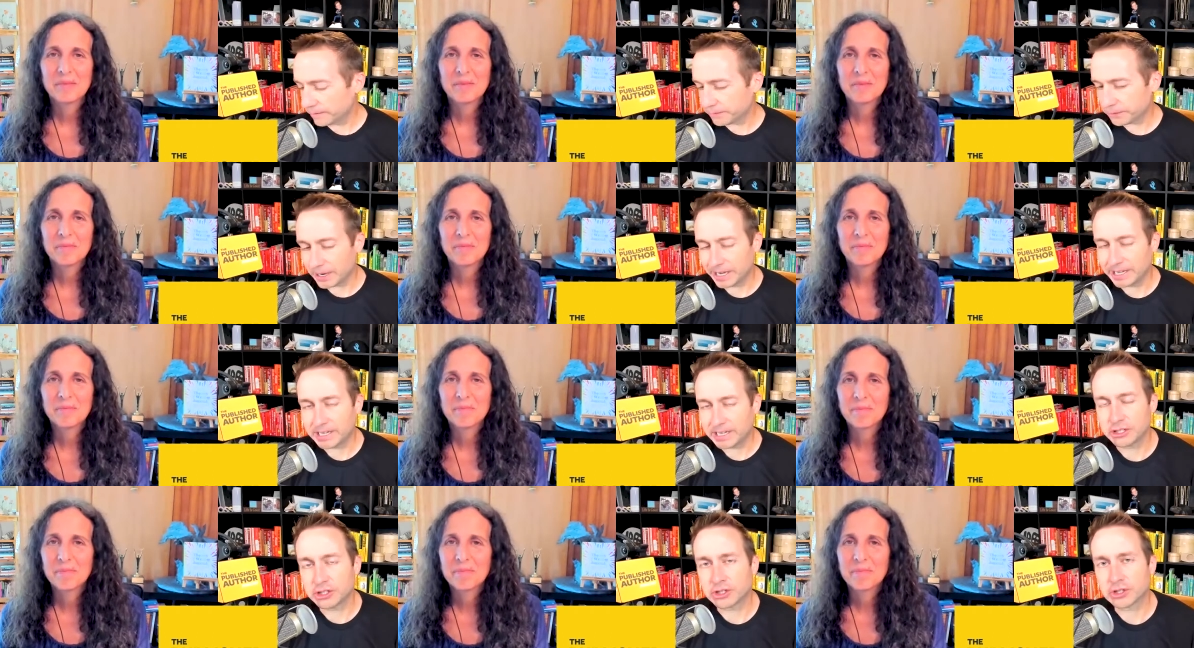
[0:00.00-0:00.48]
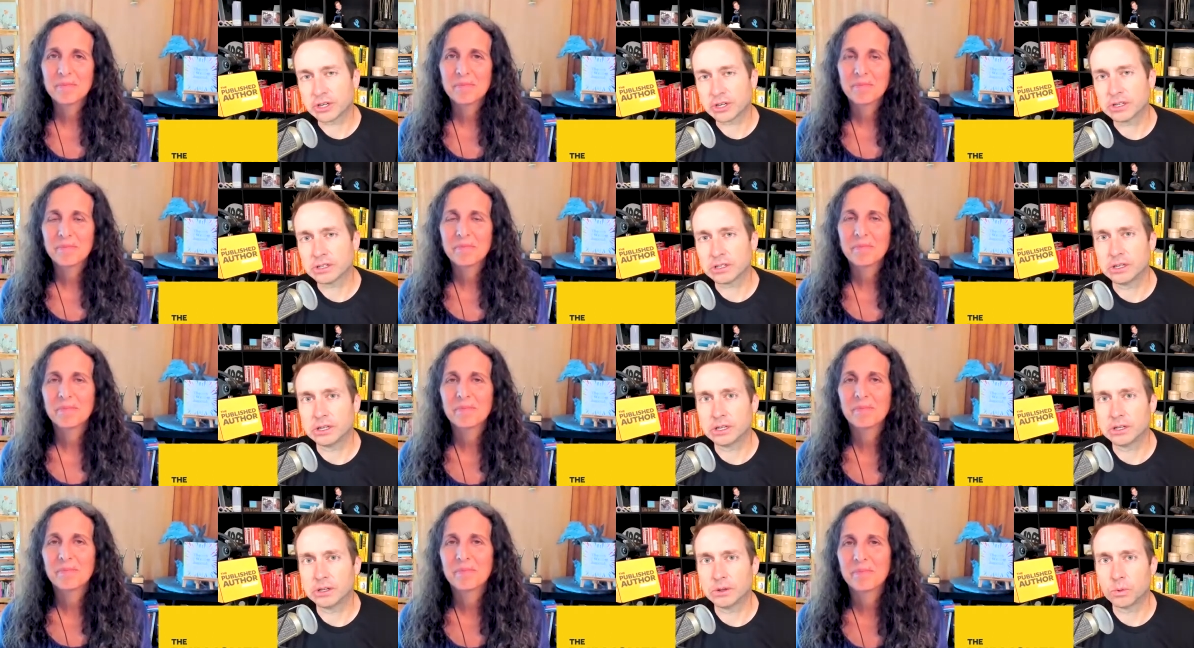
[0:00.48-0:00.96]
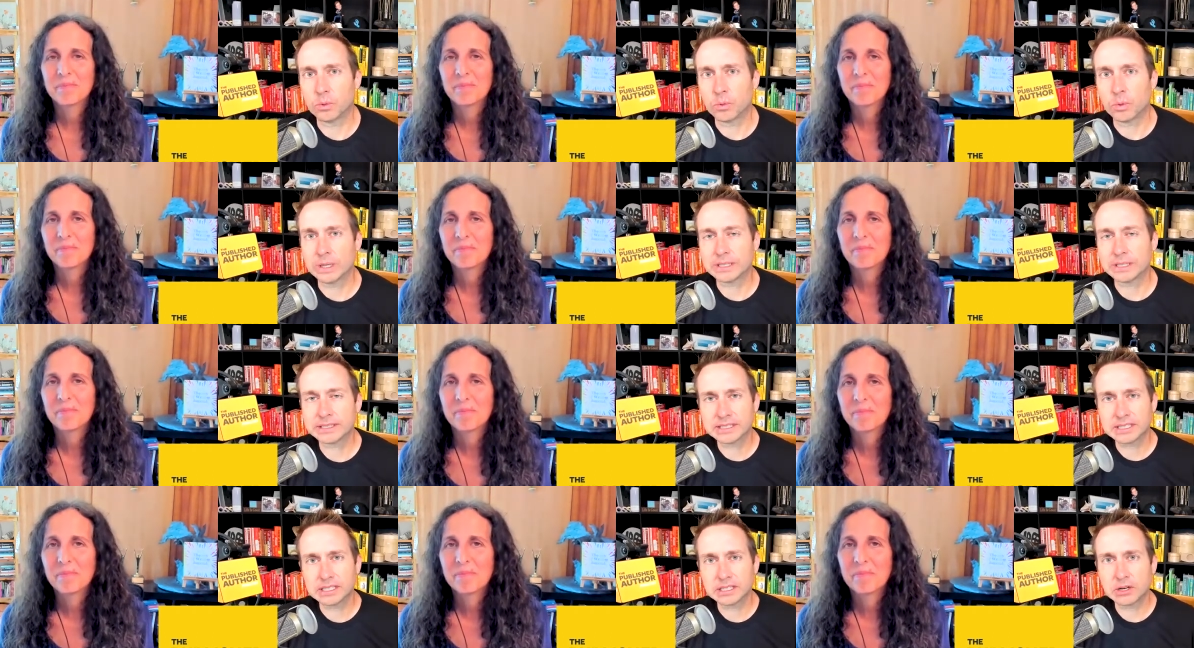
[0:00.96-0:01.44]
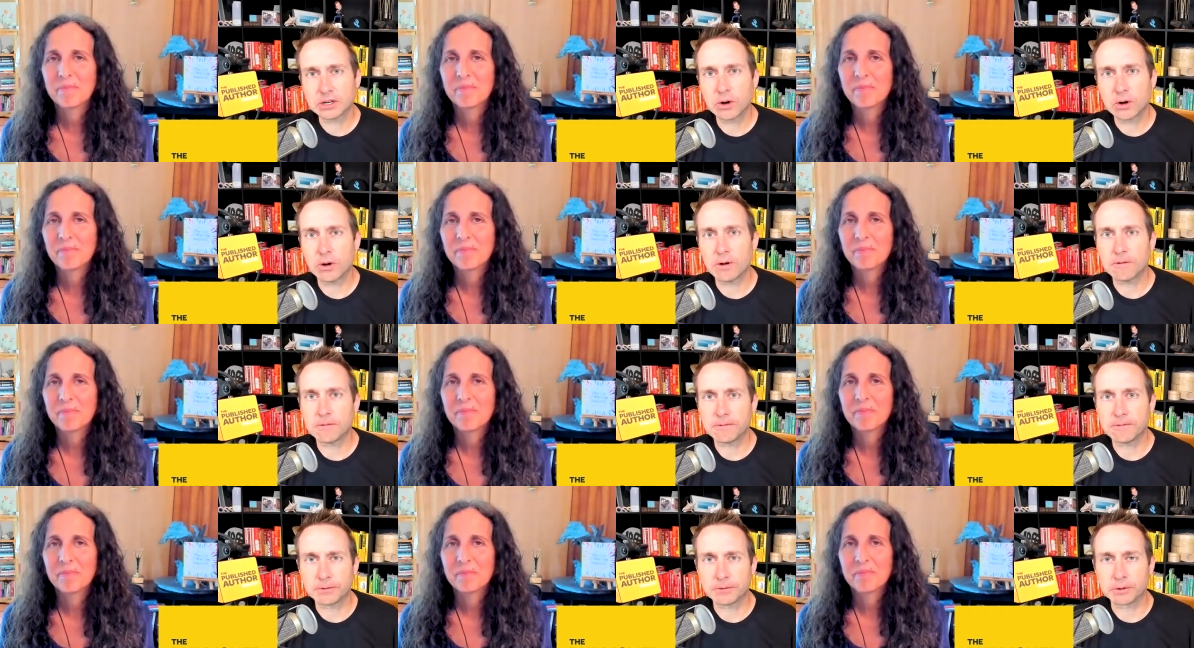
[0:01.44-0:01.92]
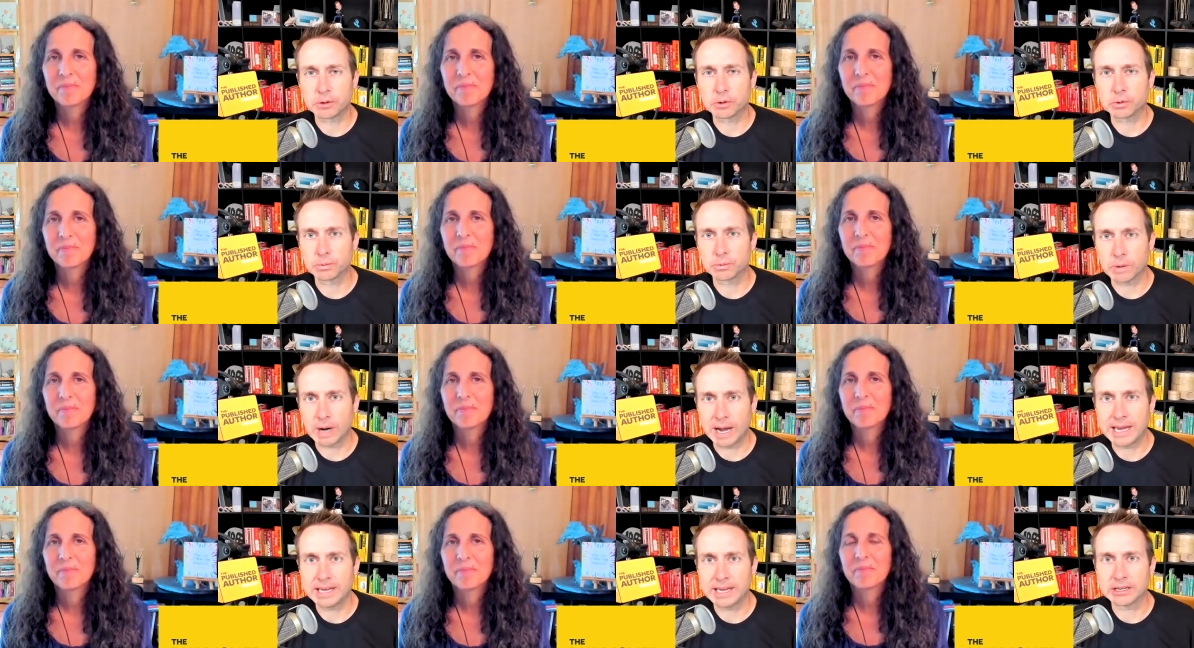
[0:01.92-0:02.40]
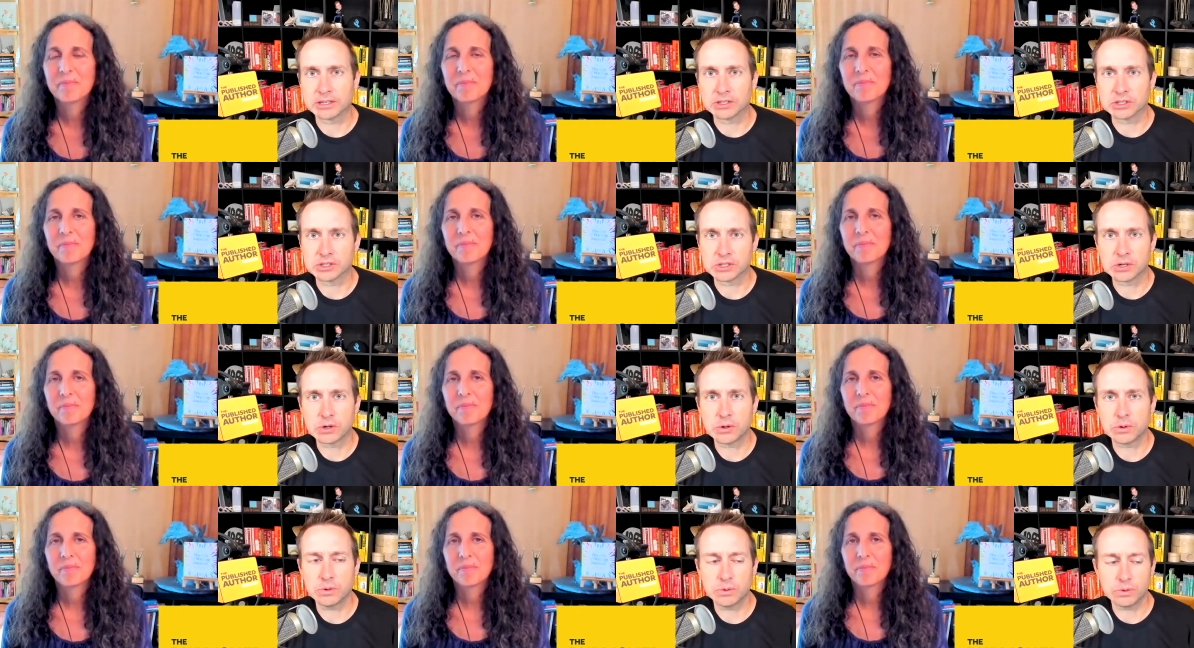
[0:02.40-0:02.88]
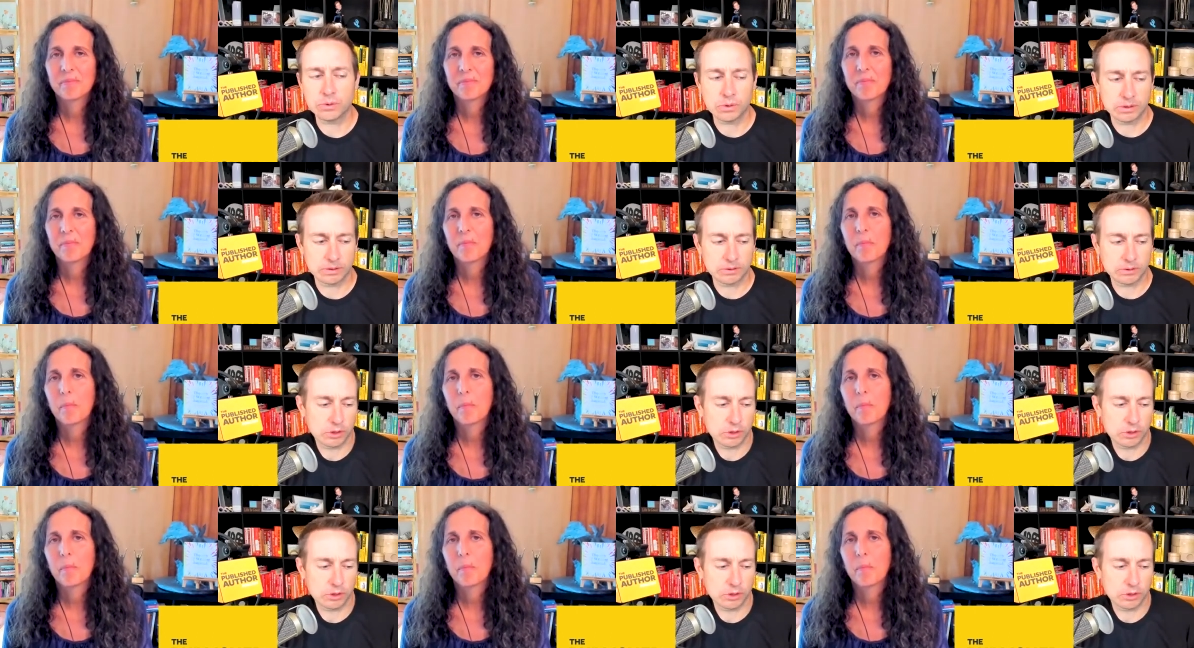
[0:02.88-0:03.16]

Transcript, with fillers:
Speaker 1: of writing journal what's the goal for writers who